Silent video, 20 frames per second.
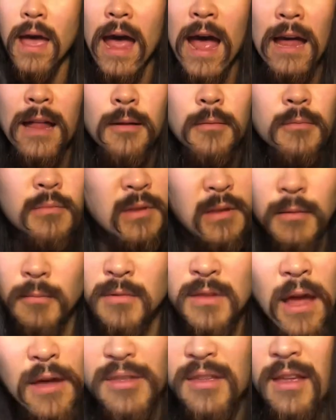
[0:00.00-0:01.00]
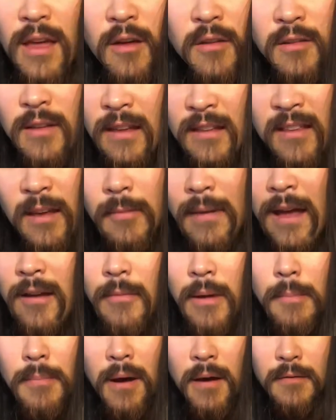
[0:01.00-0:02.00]
uh, nothing else except out of
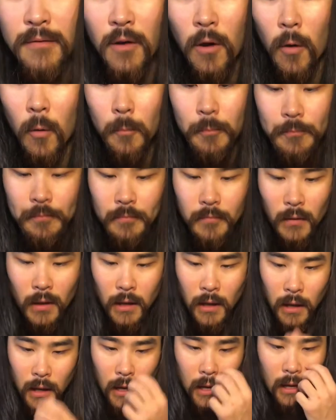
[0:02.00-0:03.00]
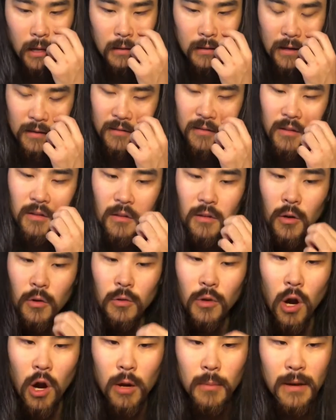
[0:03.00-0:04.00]
my Puffco. That
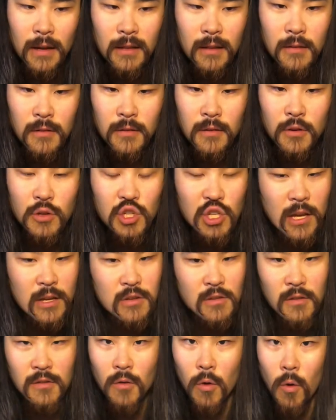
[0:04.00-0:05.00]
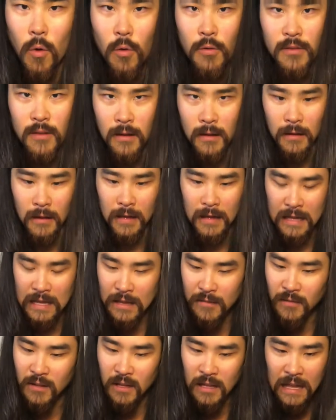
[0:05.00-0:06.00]
silicon carbide insert changes the whole thing.
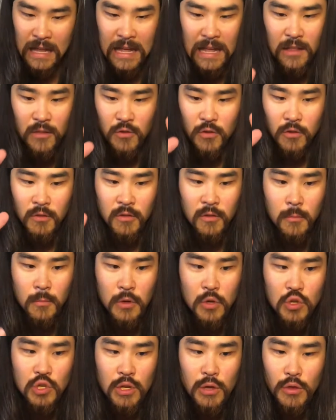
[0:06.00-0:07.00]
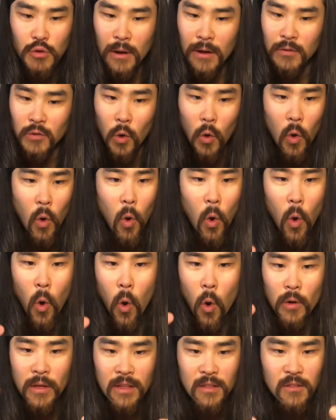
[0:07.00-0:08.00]
Even heat distribution throughout the
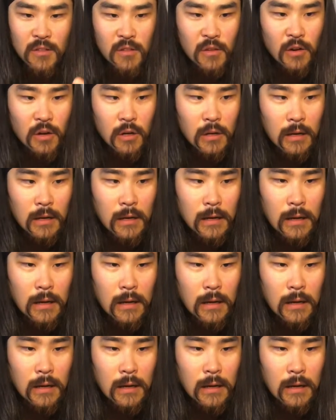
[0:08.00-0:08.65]
whole insert,